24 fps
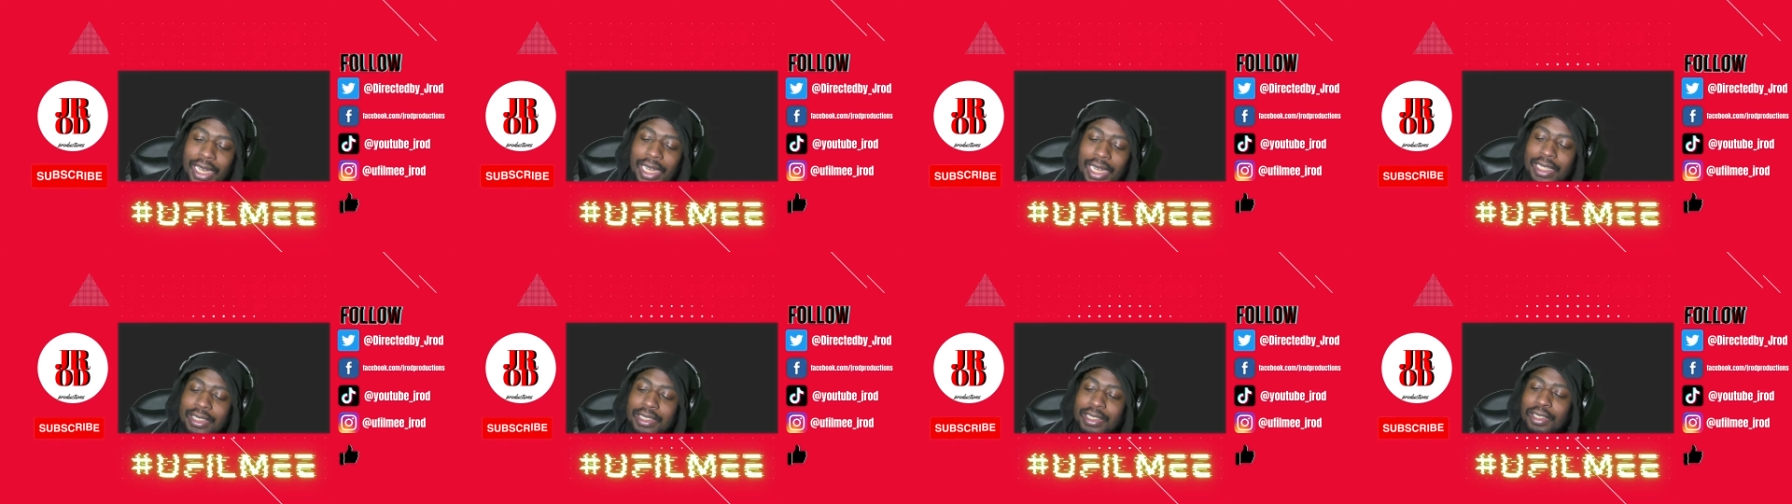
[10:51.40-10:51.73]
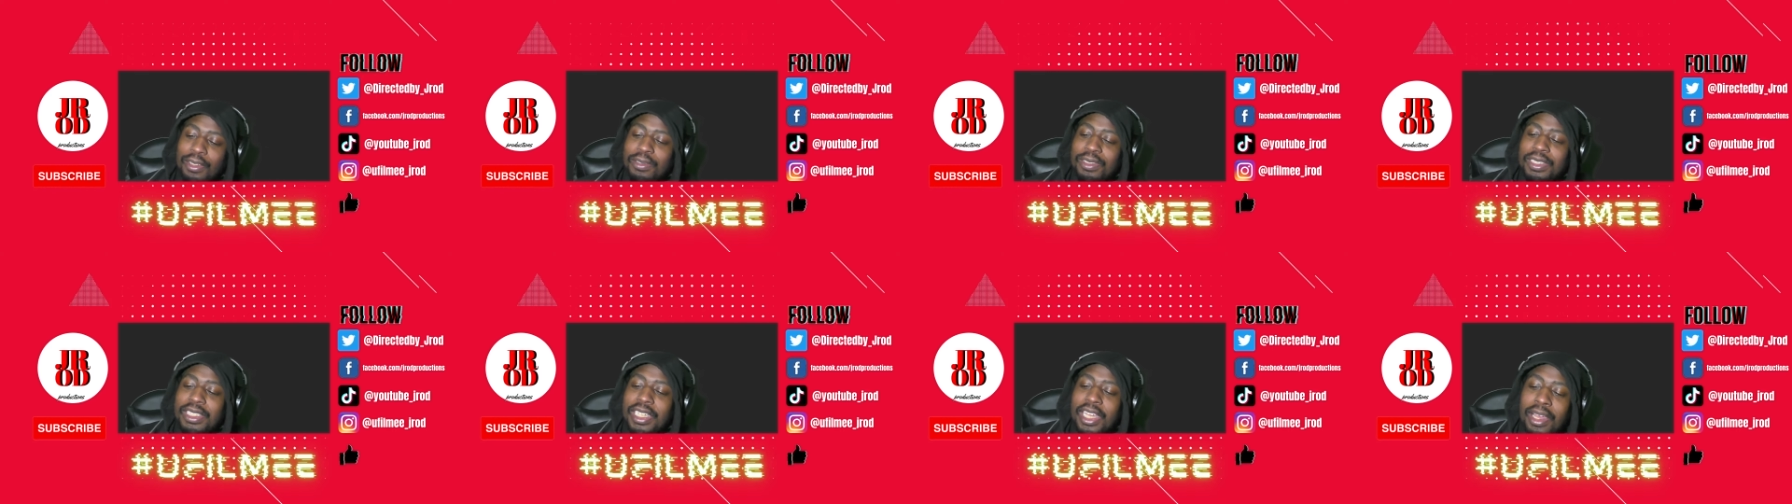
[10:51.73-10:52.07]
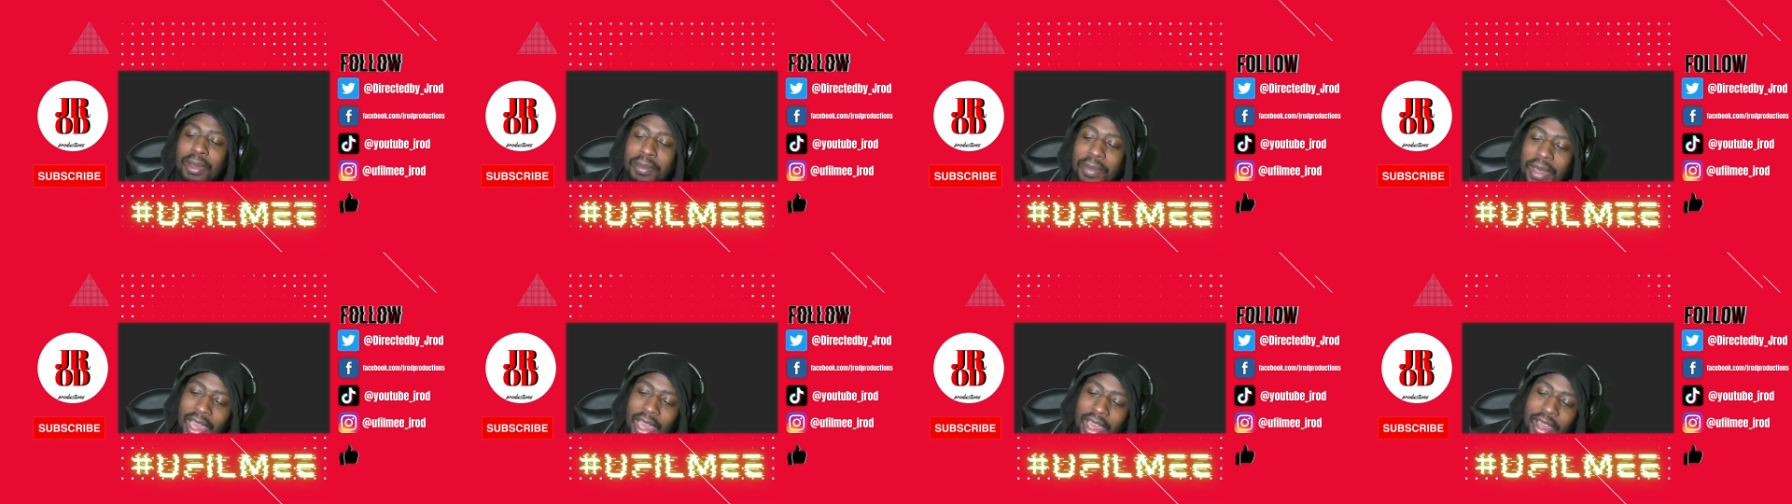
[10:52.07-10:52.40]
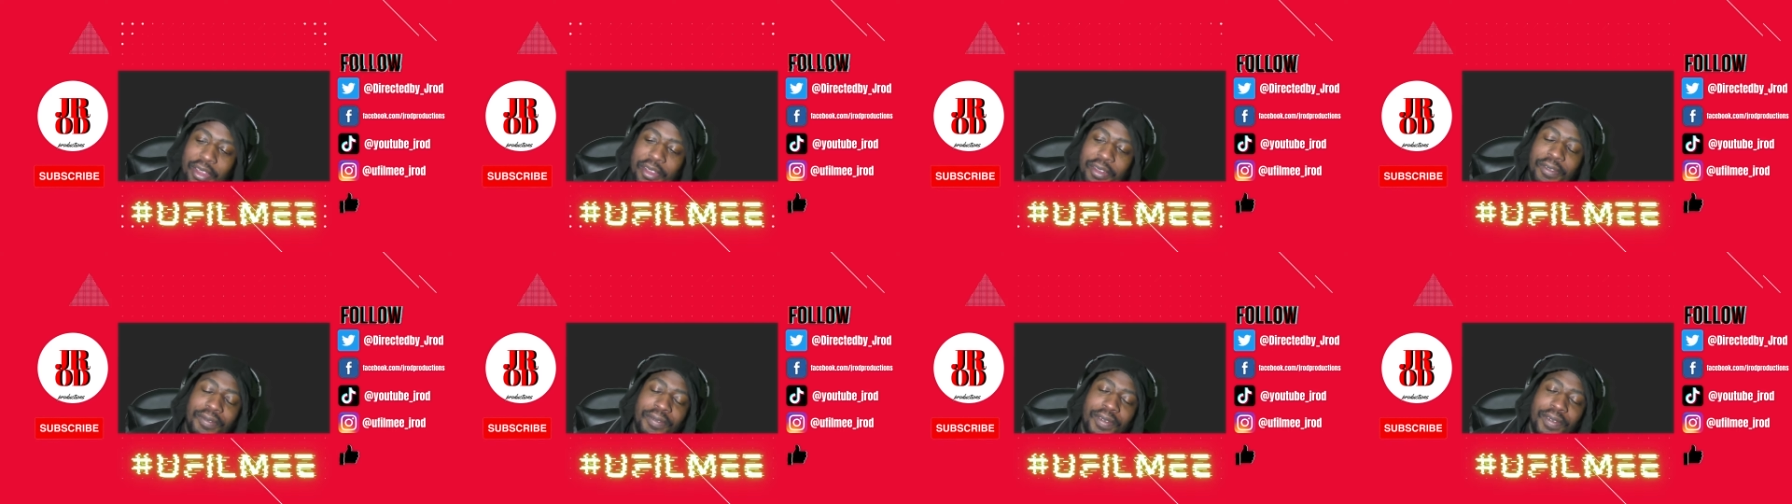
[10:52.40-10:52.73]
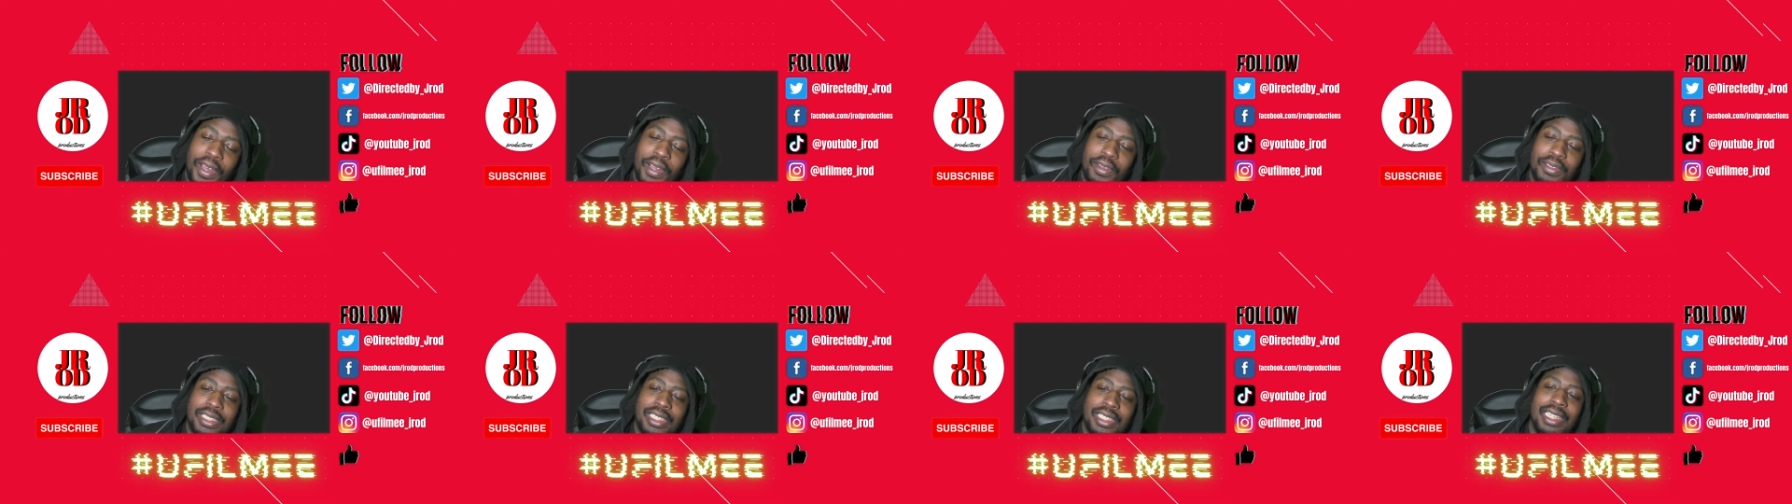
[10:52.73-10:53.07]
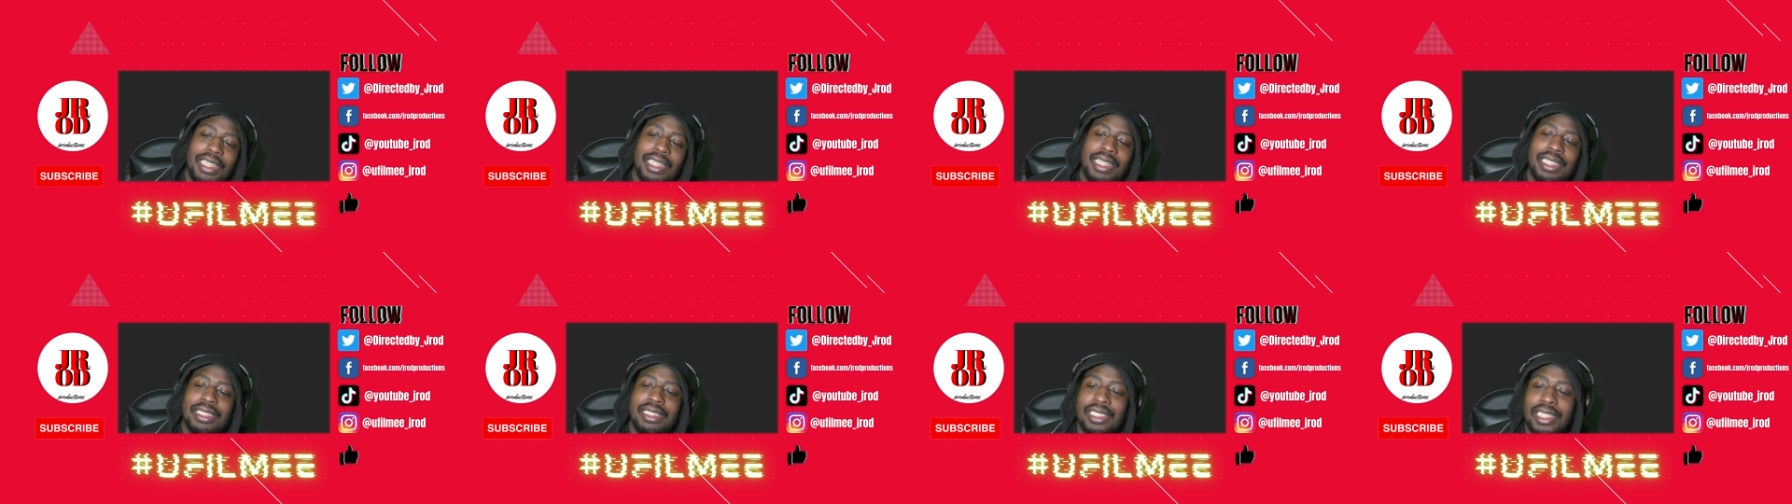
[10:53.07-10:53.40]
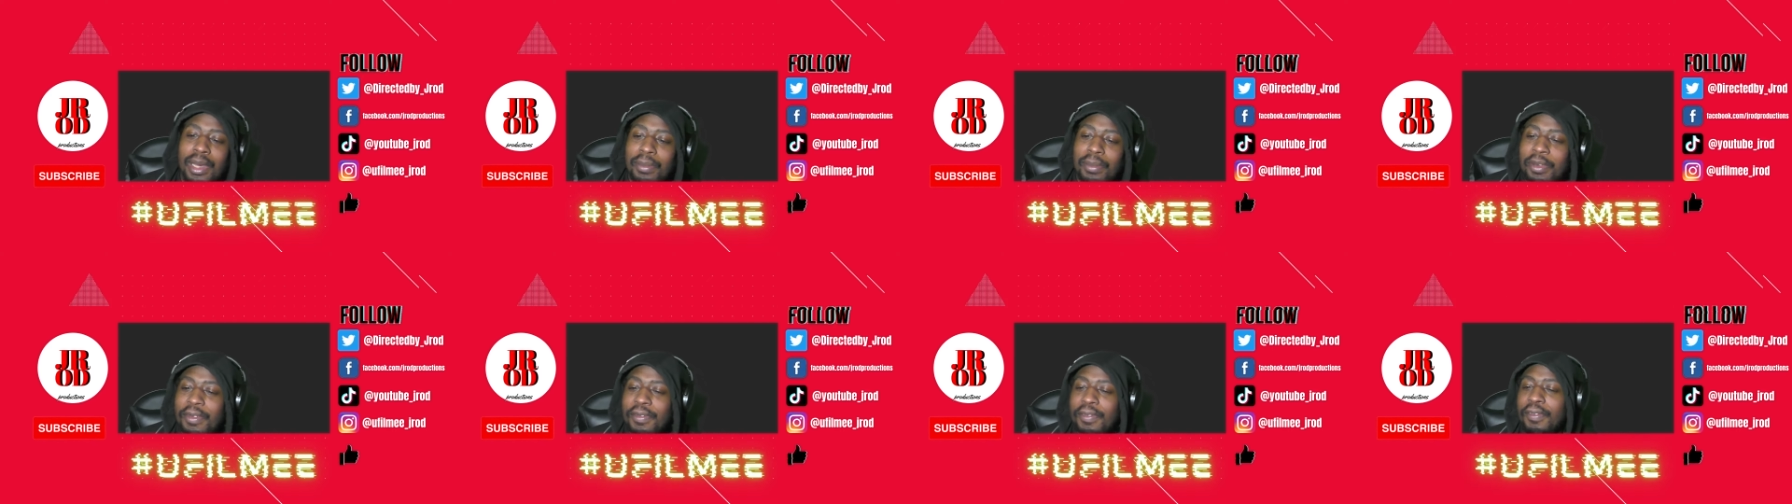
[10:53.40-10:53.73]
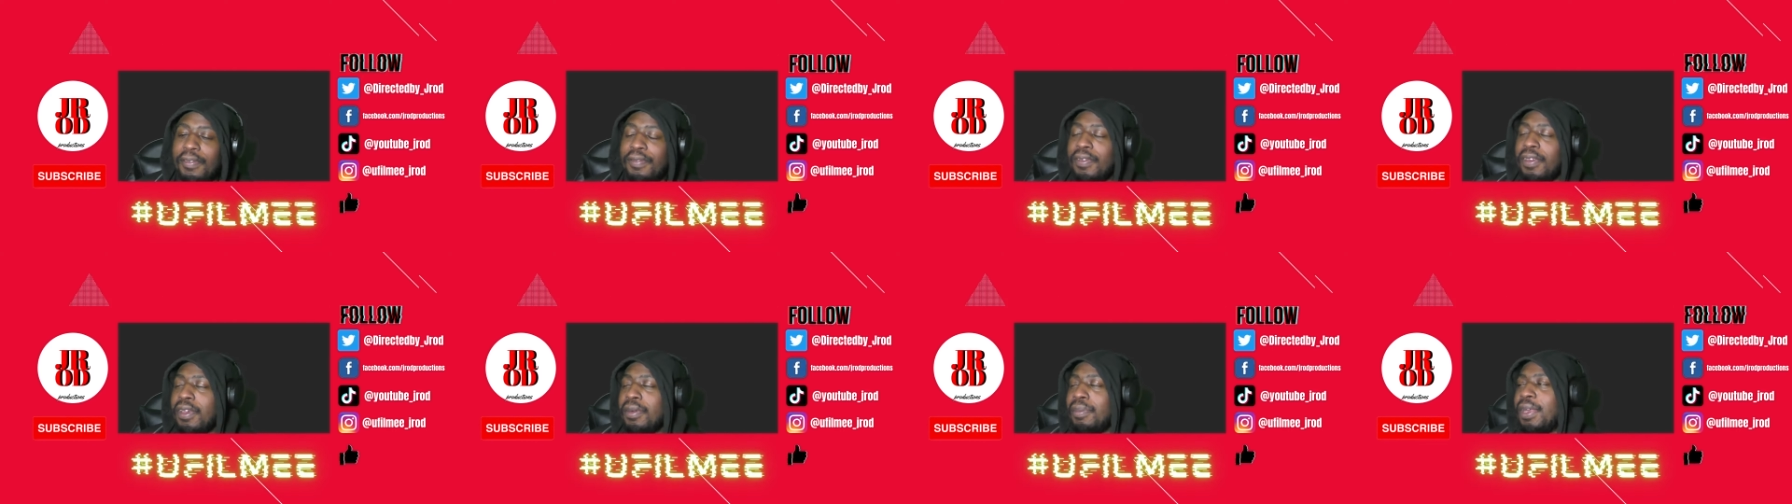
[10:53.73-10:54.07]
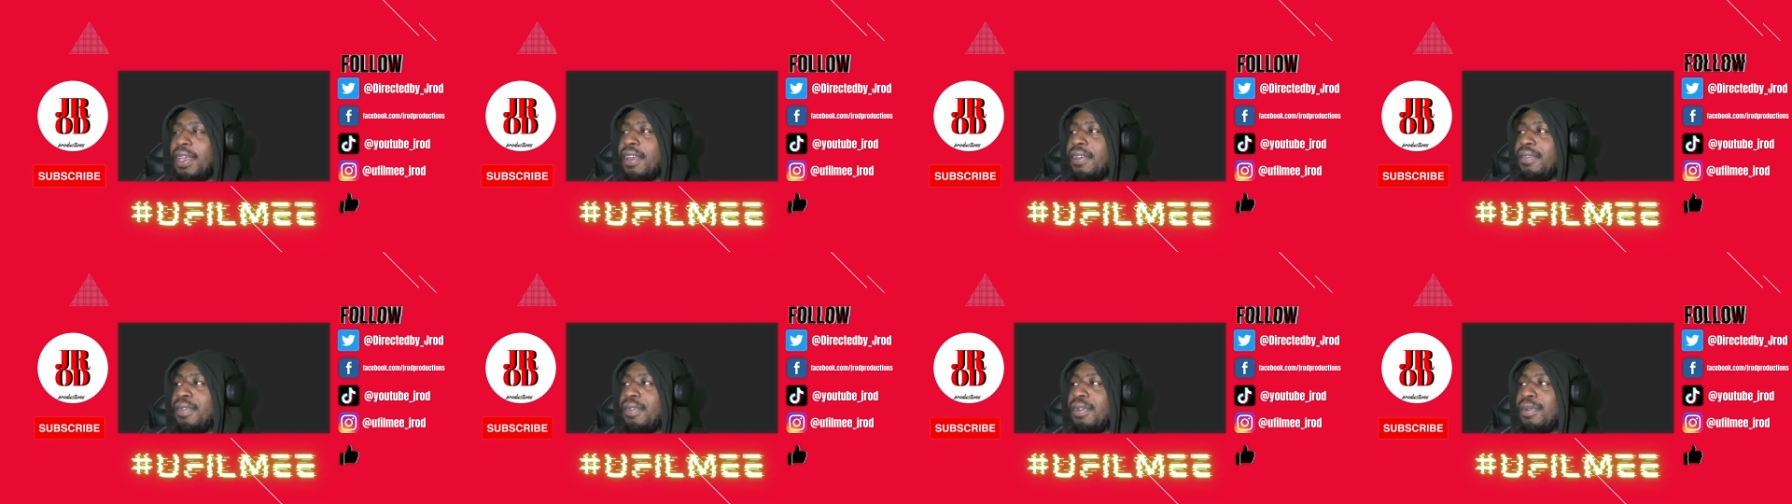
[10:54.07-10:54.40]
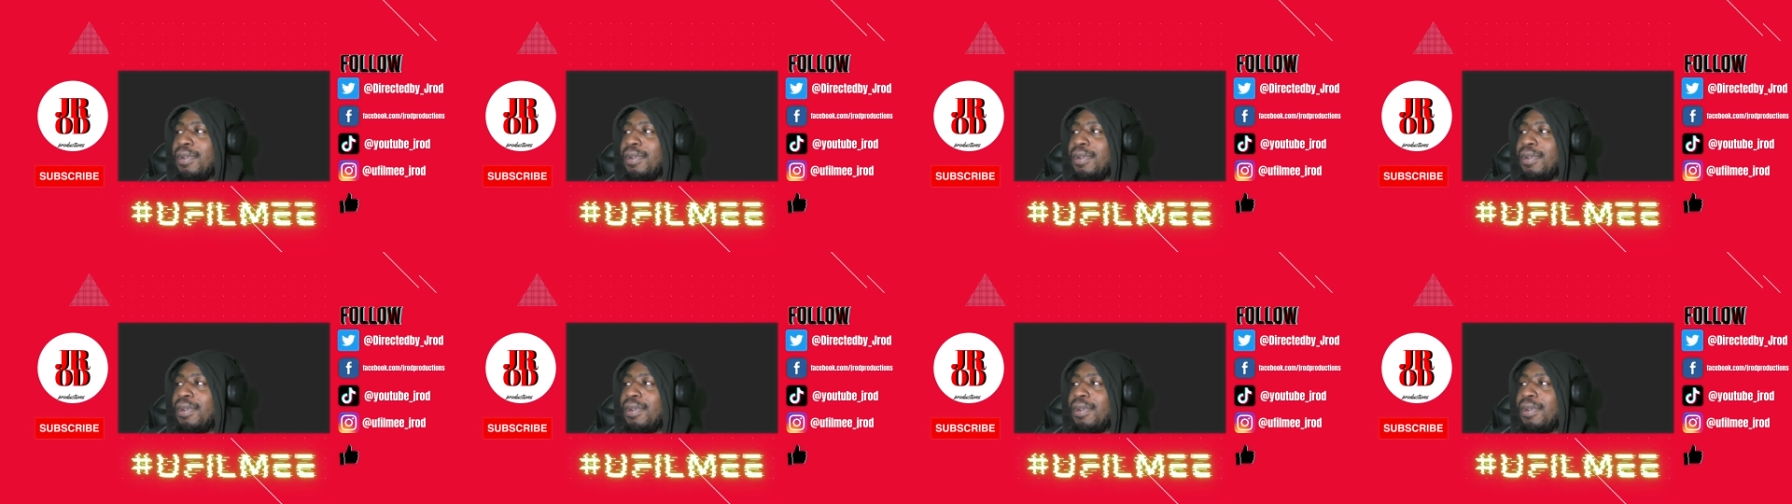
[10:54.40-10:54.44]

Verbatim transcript: So tell me how you felt Tell me if you feel me and if you